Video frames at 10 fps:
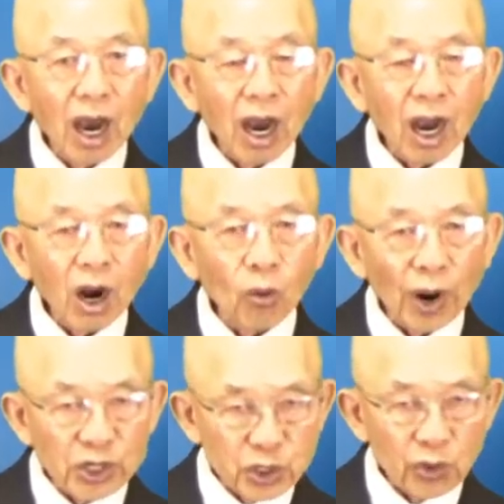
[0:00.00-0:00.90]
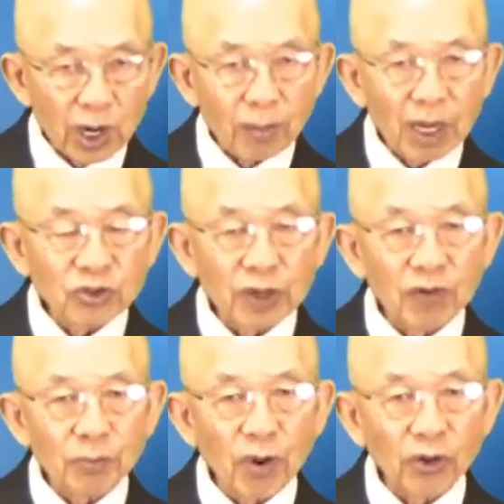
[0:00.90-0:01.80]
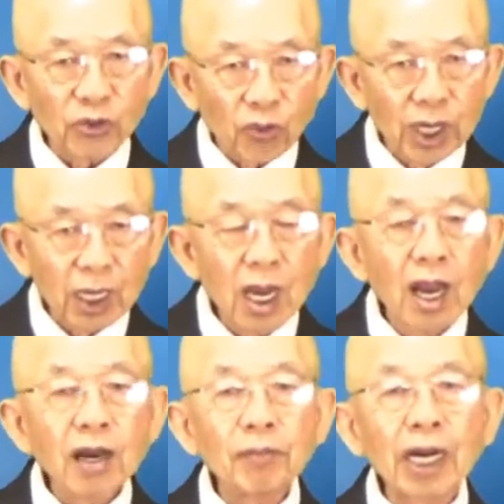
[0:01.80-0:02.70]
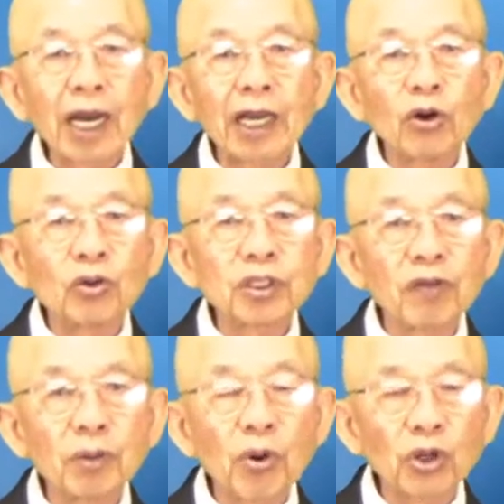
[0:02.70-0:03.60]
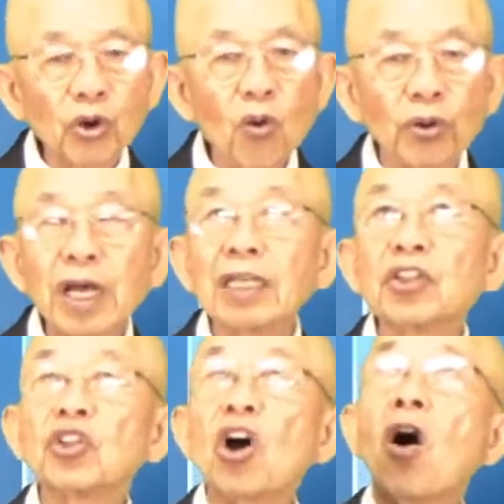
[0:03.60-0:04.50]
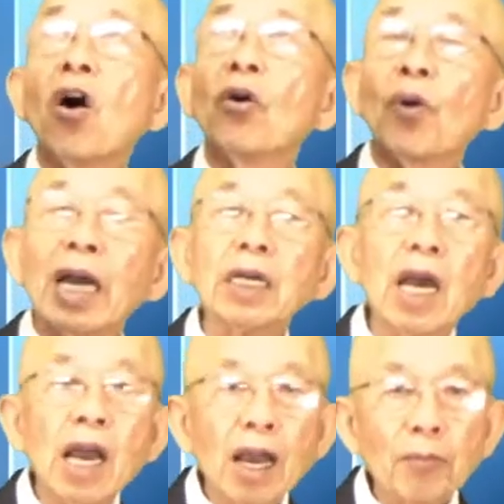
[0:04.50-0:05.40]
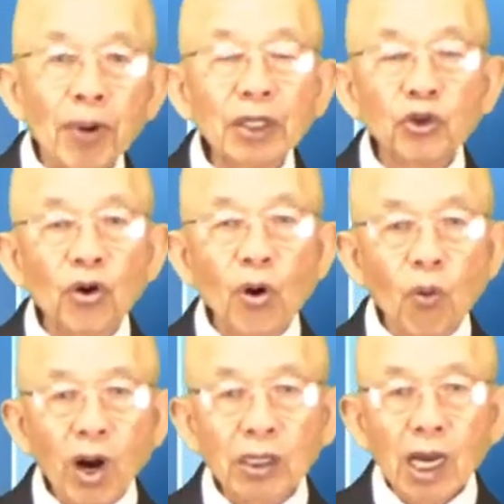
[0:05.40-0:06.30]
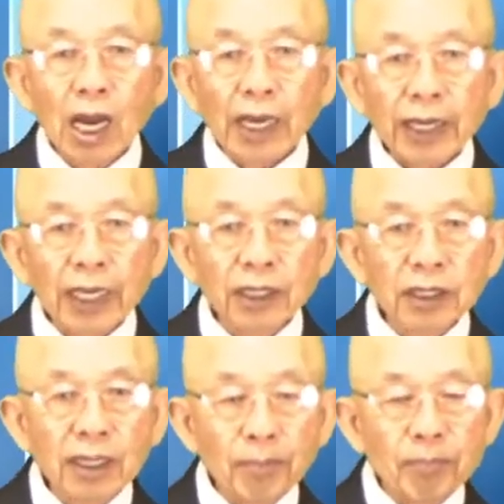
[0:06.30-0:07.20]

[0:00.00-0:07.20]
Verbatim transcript: uh, quite sure about 7.3, but I know 7.2. That's tall, right? But you know what? In the